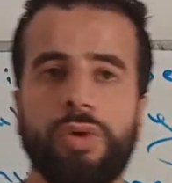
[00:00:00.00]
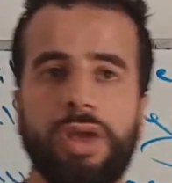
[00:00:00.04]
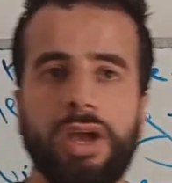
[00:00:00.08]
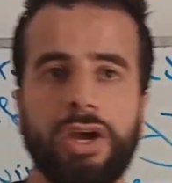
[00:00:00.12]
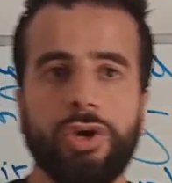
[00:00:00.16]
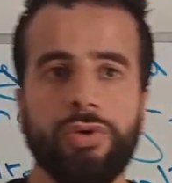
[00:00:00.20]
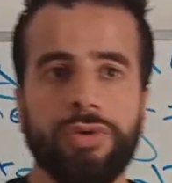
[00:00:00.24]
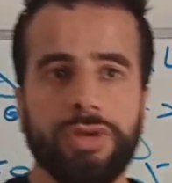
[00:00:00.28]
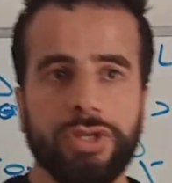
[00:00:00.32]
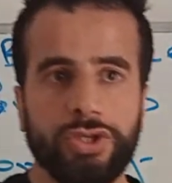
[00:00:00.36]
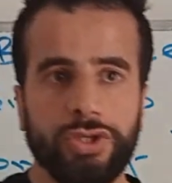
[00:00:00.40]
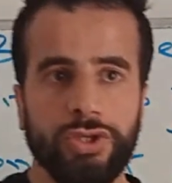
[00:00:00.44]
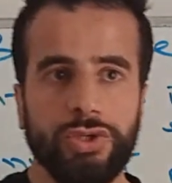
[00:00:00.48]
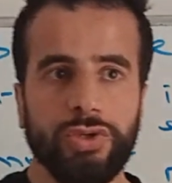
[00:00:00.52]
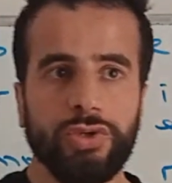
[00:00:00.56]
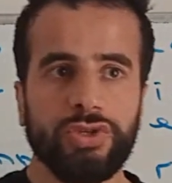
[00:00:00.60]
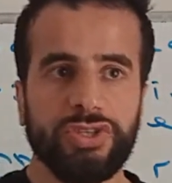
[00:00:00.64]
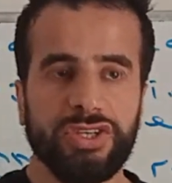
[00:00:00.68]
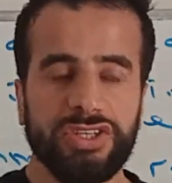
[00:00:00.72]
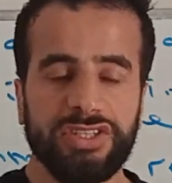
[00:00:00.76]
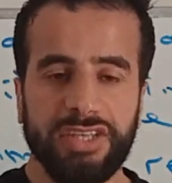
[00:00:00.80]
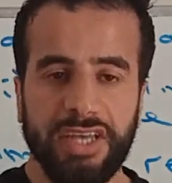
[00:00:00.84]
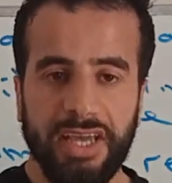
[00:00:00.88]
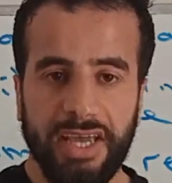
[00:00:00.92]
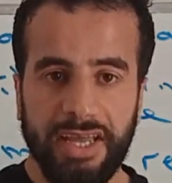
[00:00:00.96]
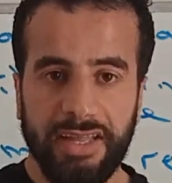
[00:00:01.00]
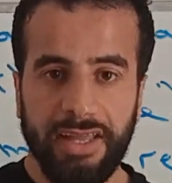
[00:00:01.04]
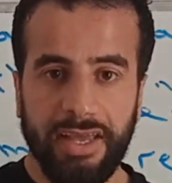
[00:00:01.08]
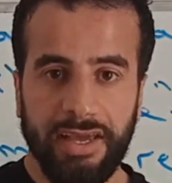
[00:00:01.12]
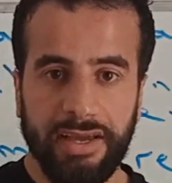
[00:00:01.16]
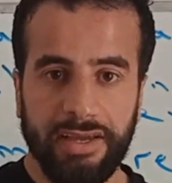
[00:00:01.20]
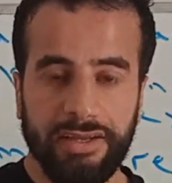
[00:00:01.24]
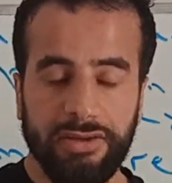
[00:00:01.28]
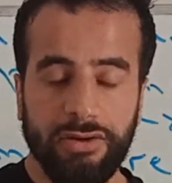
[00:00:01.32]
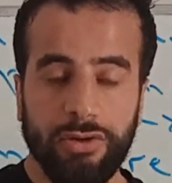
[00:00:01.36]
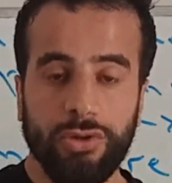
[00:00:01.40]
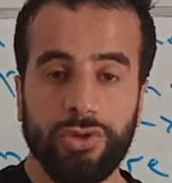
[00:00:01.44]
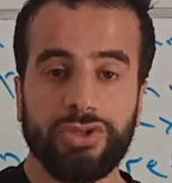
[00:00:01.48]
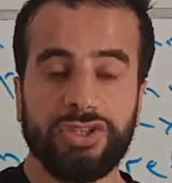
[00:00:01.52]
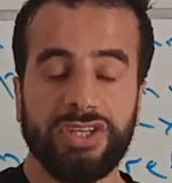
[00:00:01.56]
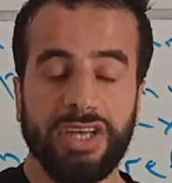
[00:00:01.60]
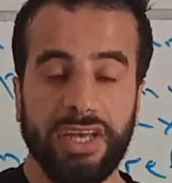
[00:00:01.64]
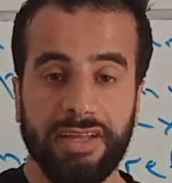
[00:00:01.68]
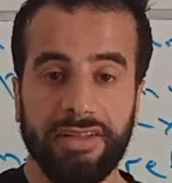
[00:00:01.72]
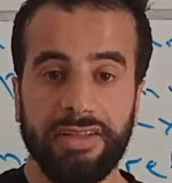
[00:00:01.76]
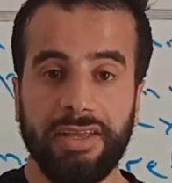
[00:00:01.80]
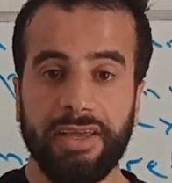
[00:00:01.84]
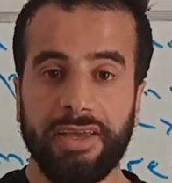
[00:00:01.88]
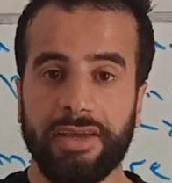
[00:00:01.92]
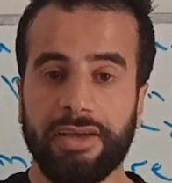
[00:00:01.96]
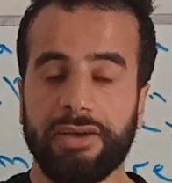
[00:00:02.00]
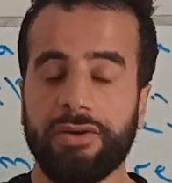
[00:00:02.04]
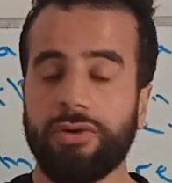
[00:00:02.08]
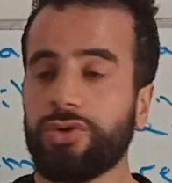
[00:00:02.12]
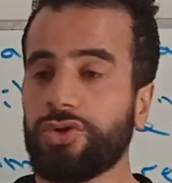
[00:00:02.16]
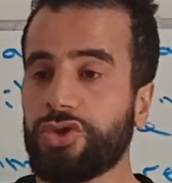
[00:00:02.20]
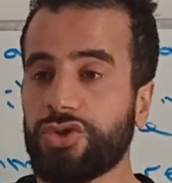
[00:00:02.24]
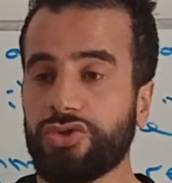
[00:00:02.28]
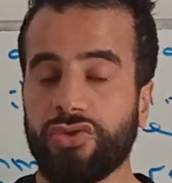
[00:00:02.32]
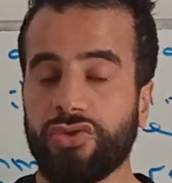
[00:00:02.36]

we are going to use a technique or